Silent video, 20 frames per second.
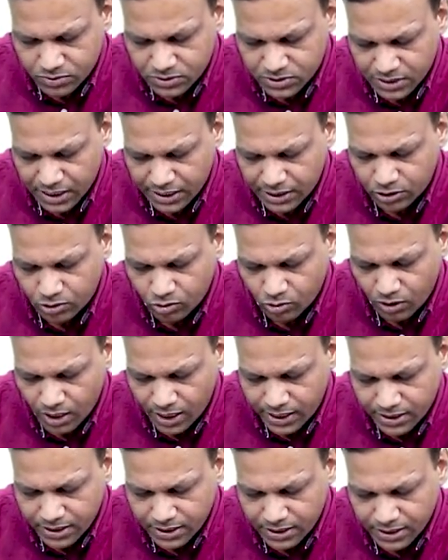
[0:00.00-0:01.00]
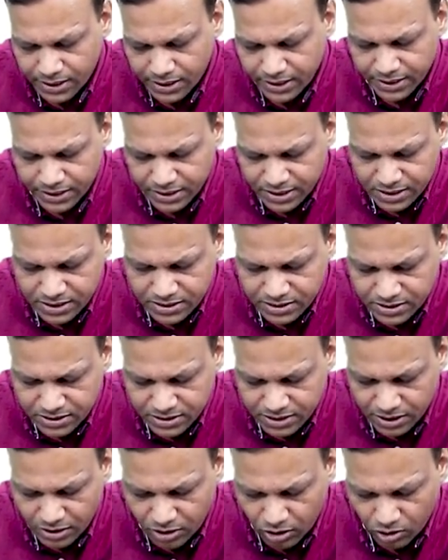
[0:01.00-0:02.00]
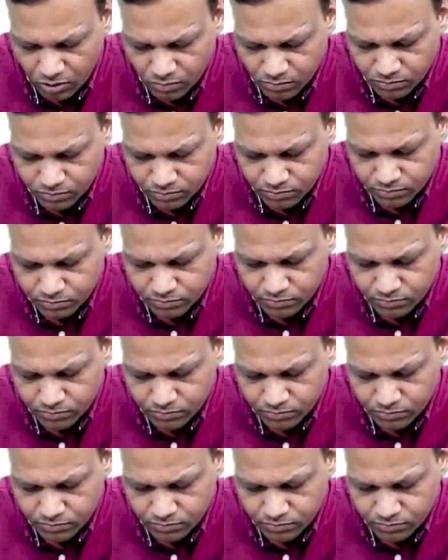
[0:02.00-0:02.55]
Cytokine release syndrome.